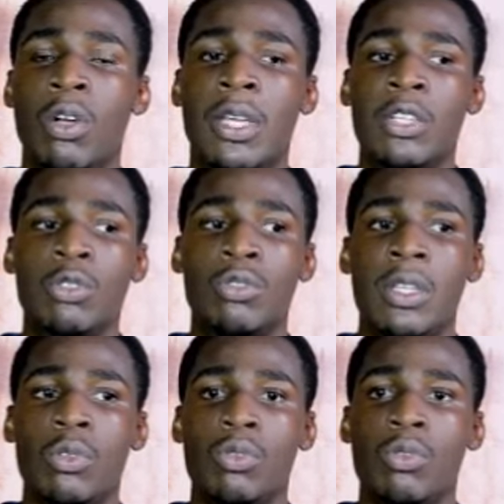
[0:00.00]
other
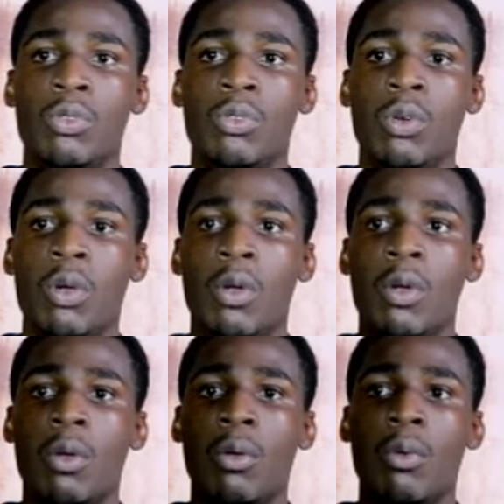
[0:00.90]
children who
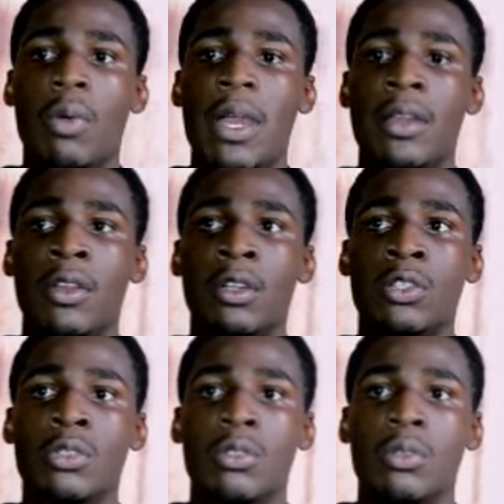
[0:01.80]
were
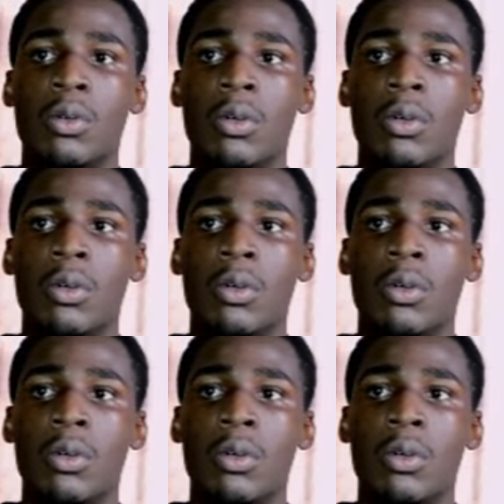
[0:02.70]
not